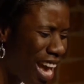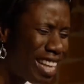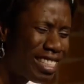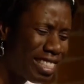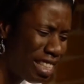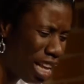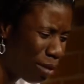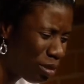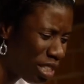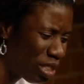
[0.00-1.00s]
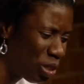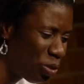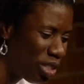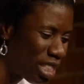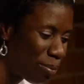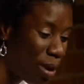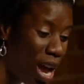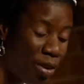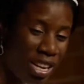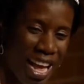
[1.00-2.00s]
I stepped into this
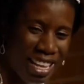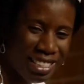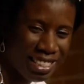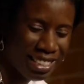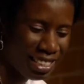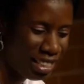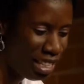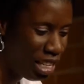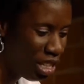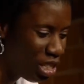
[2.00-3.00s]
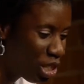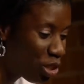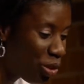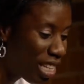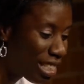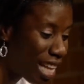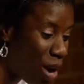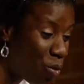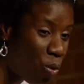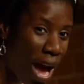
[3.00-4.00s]
paradise. Streets
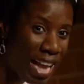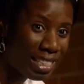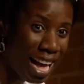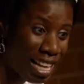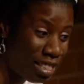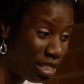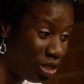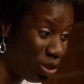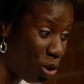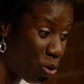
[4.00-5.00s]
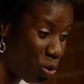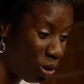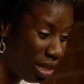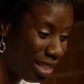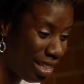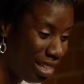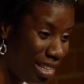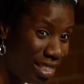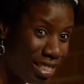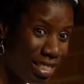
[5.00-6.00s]
are white as snow.
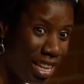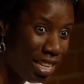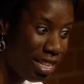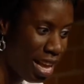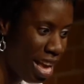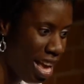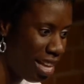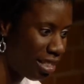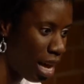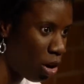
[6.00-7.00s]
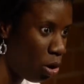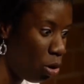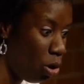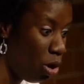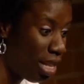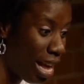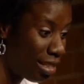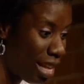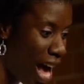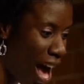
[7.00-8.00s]
Sunny days are cold
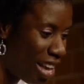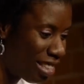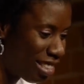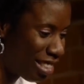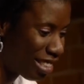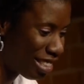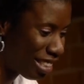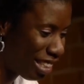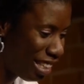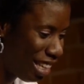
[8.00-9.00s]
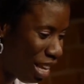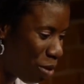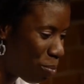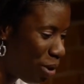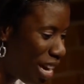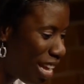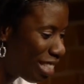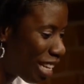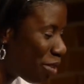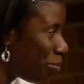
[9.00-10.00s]
as ice.
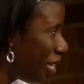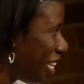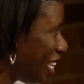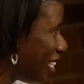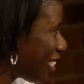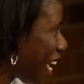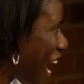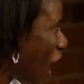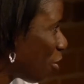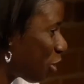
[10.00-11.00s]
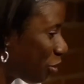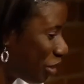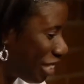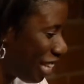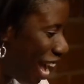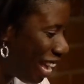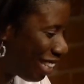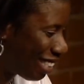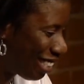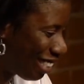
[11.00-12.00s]
Birds and bees are out of
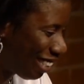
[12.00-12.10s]
sight.